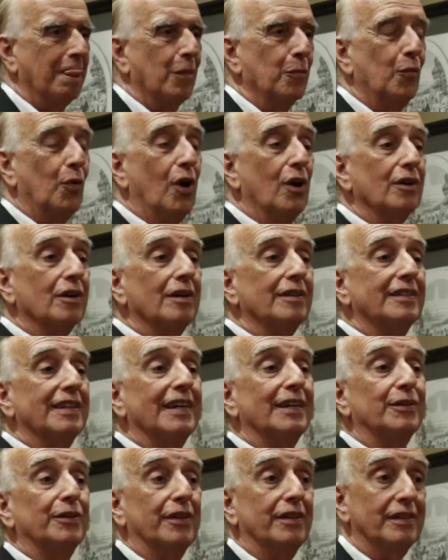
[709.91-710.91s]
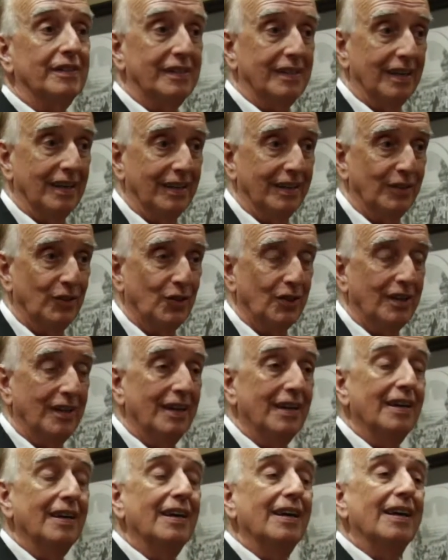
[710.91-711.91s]
walk on down to the stage,
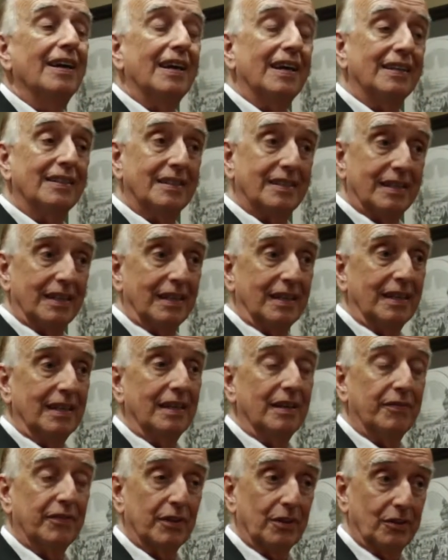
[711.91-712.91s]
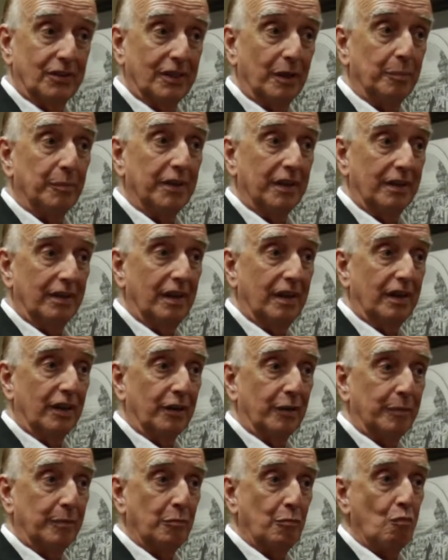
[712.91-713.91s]
and see if there's something there.